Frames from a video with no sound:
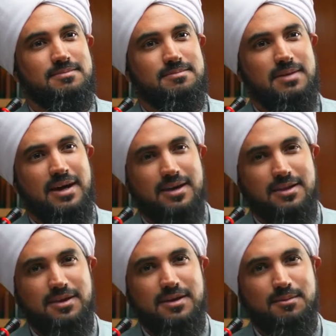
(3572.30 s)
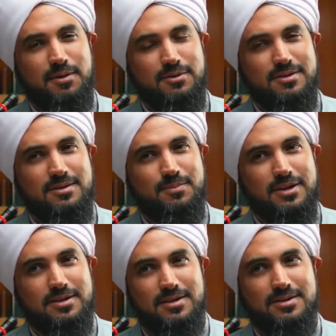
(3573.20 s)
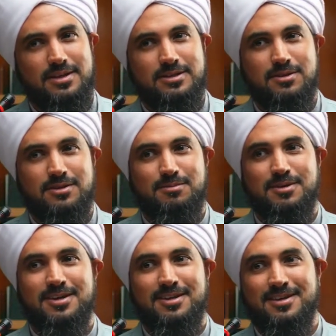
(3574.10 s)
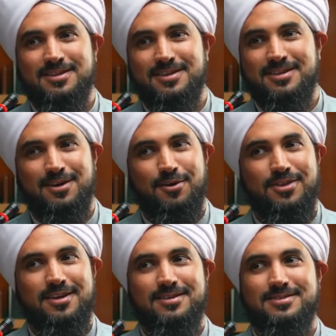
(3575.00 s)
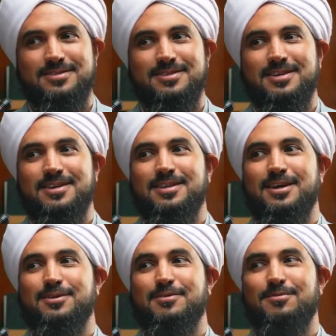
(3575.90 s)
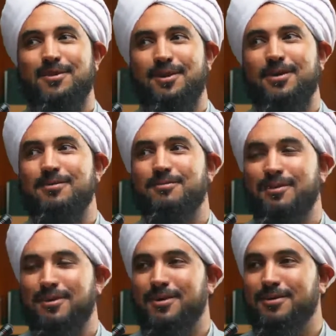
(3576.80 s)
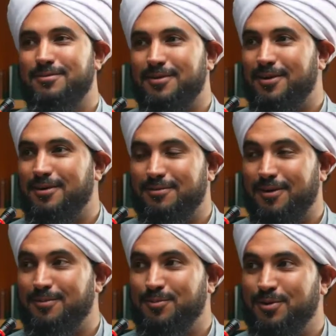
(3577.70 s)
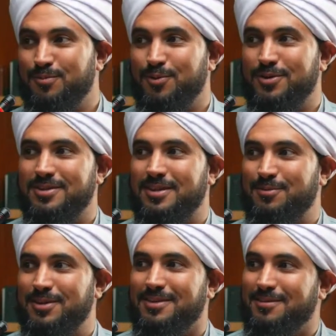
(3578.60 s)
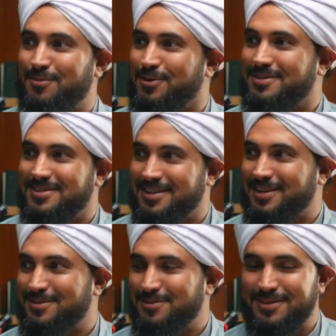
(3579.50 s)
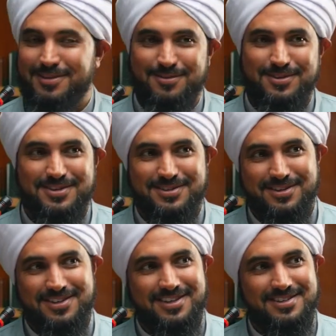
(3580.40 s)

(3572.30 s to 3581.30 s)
I can think about it, but that's not the beginning. And there are things that are far, far, far, far more important than whether the voice is nice or whether the voice is not nice.